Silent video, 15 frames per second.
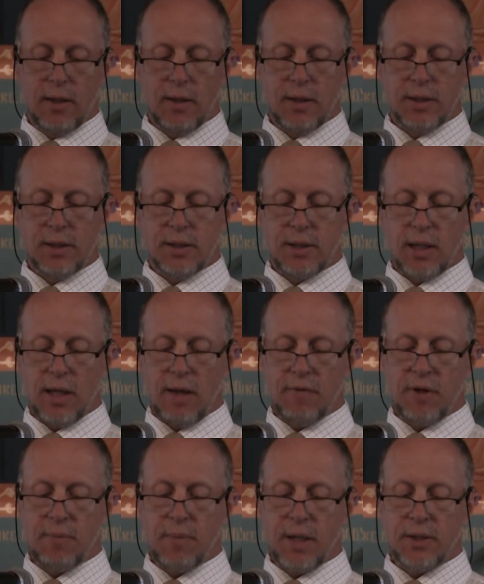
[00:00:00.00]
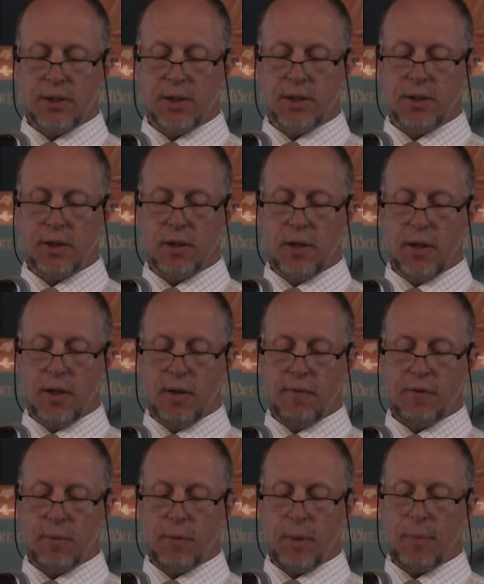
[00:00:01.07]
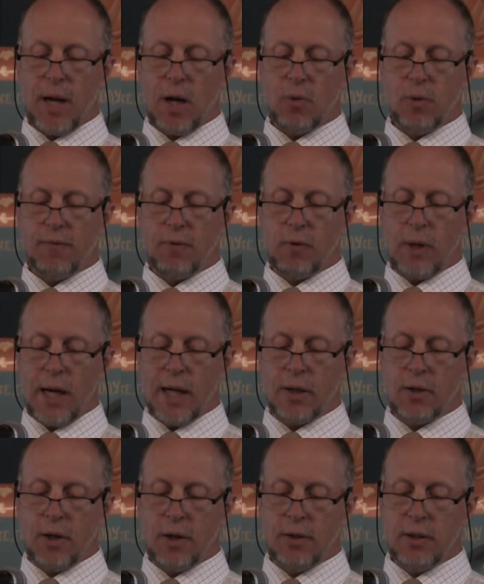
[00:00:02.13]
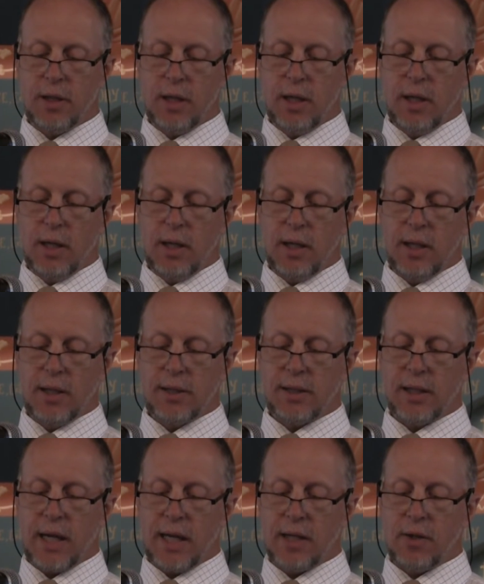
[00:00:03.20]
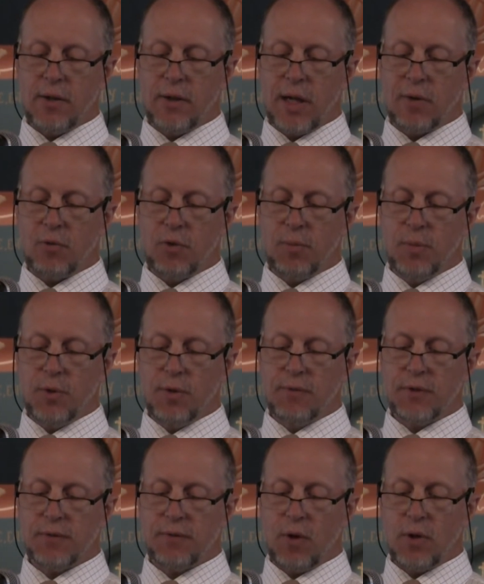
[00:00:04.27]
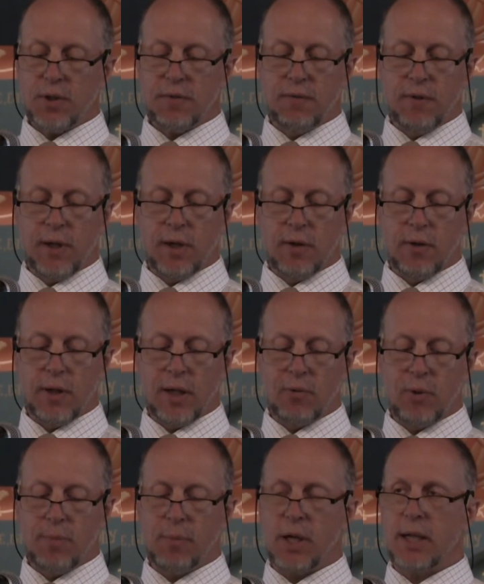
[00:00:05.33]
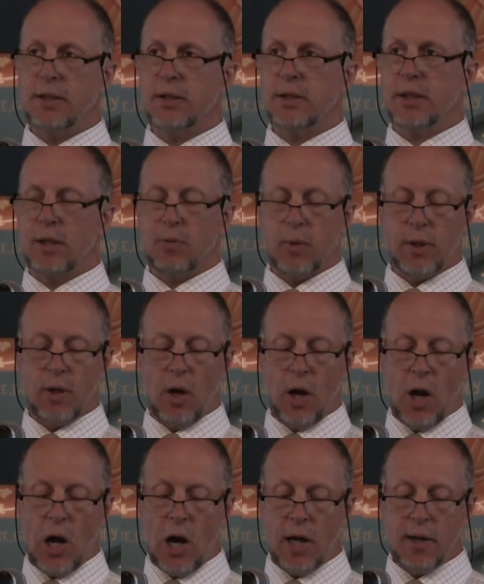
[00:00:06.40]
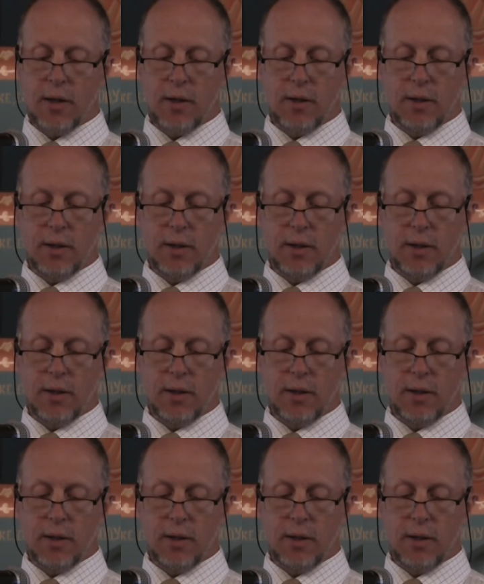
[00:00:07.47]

This is a loving message from a powerful icon. It is an icon that removes false fear and replaces it with awe.